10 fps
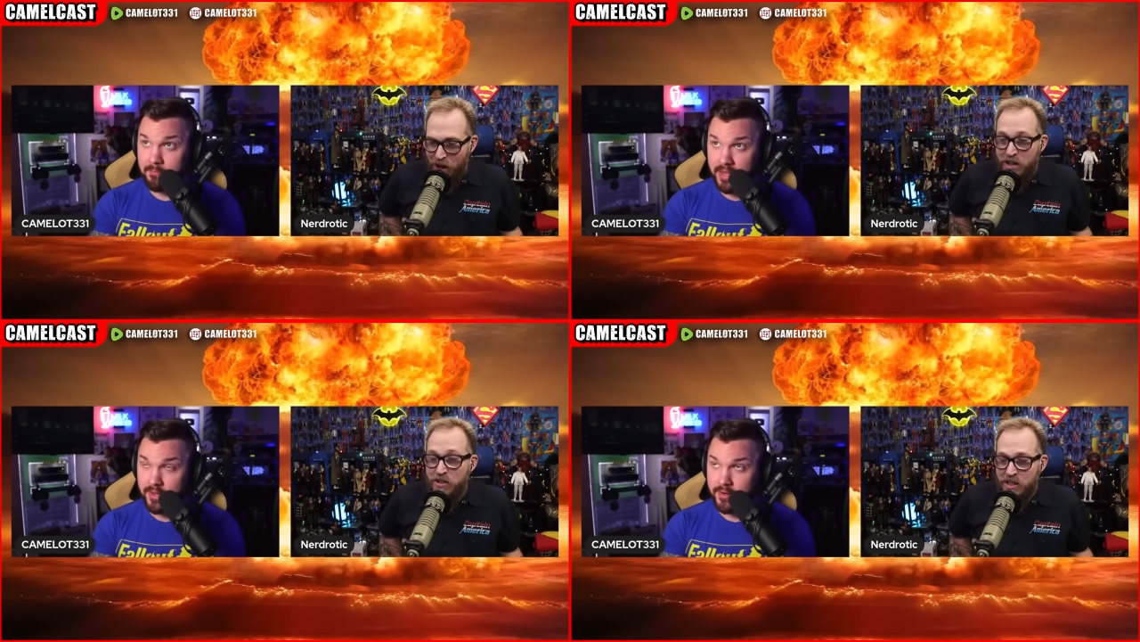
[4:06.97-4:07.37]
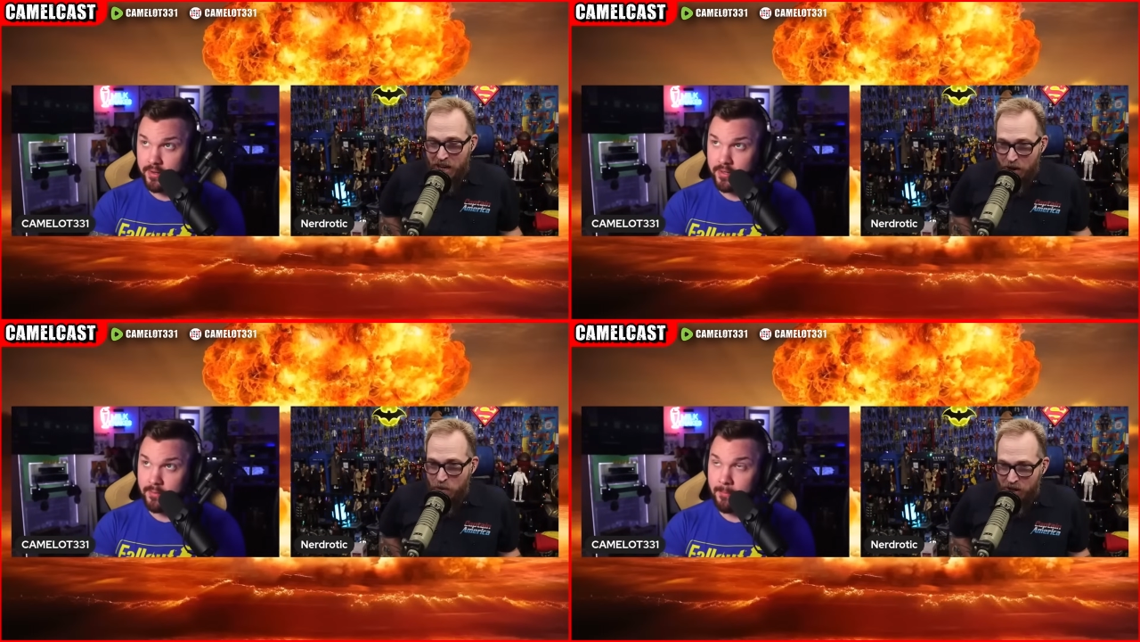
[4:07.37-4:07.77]
Speaker 1: Grindr's the on.
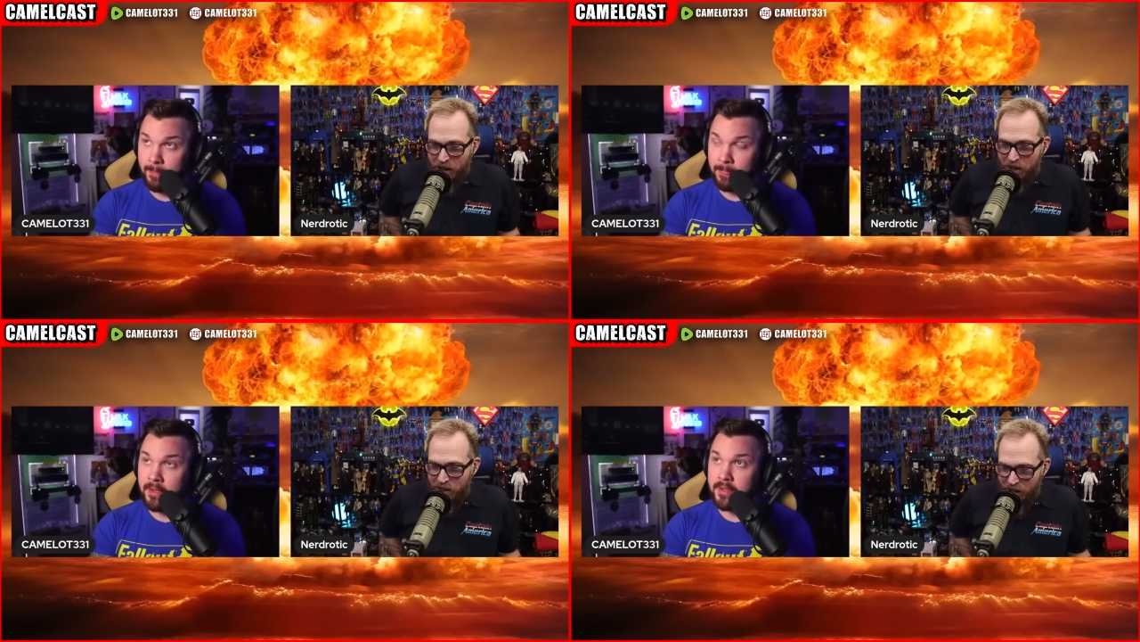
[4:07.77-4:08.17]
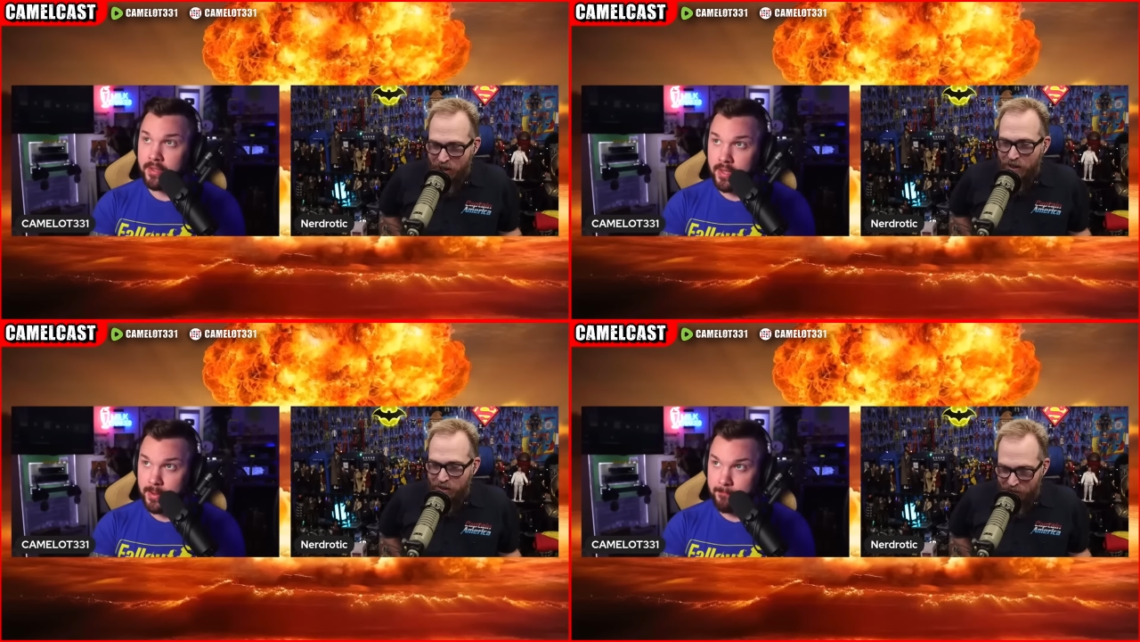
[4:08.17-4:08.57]
gay one. That that
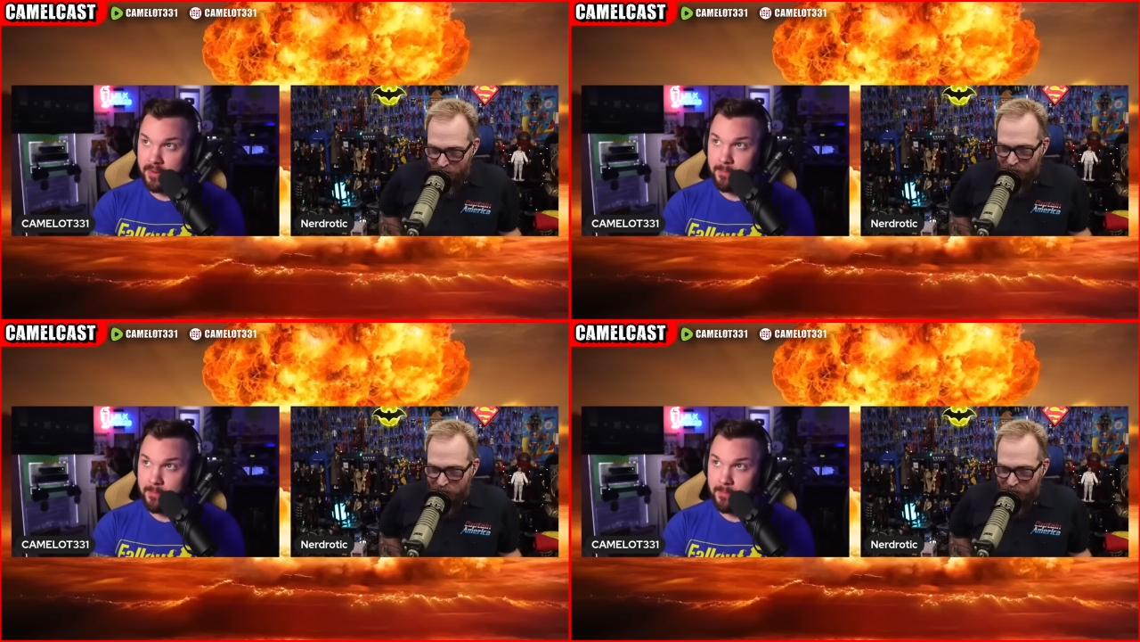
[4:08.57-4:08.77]
yeah, okay.